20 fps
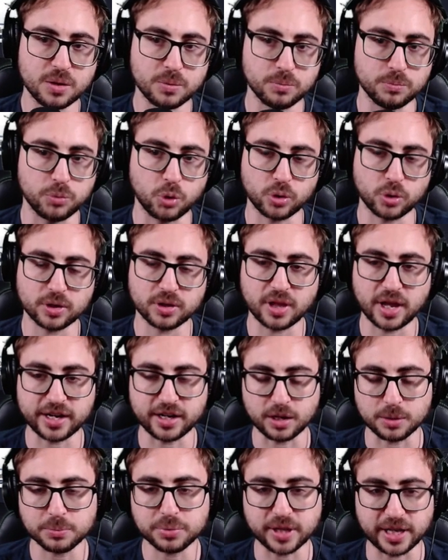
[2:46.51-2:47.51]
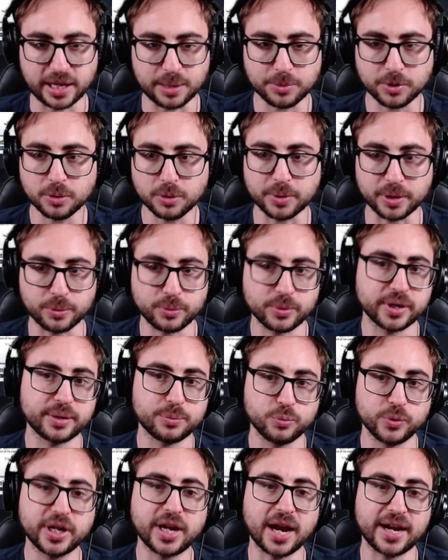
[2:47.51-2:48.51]
borderline unplayable, but we
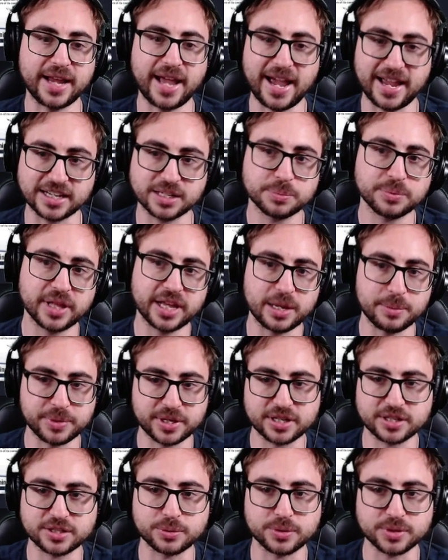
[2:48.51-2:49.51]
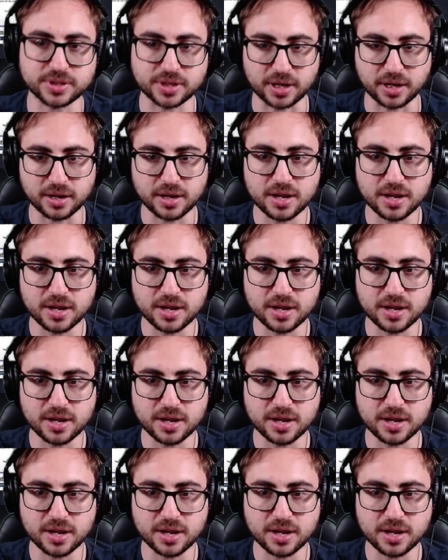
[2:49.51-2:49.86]
kind of had to play it because it was a